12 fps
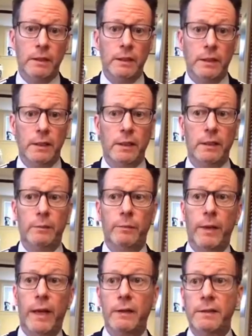any
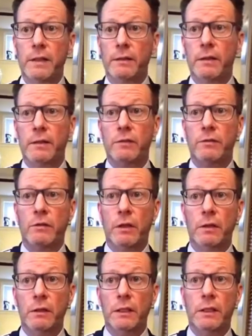parents out there
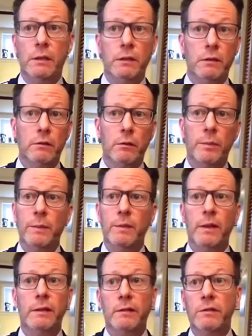struggling, or people
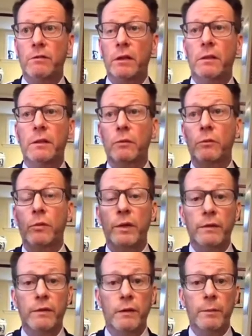out there struggling
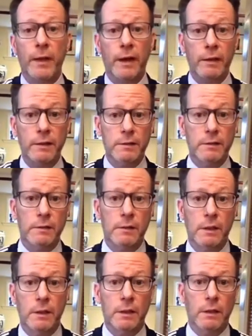with their parents,
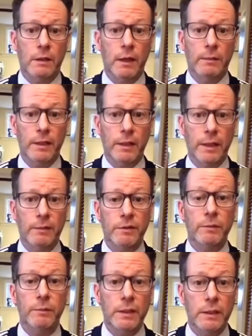not being able
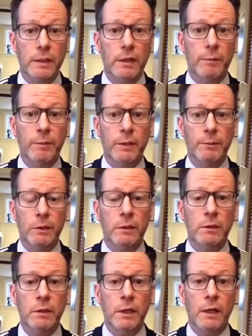to be near
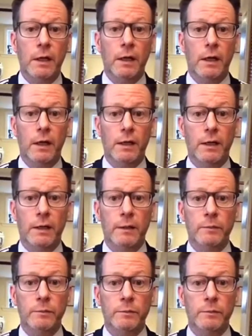people.
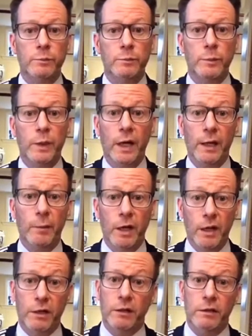I am a
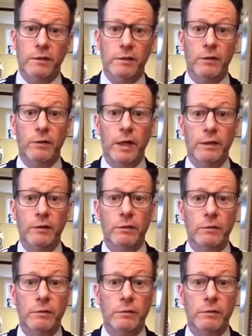hugger, so I do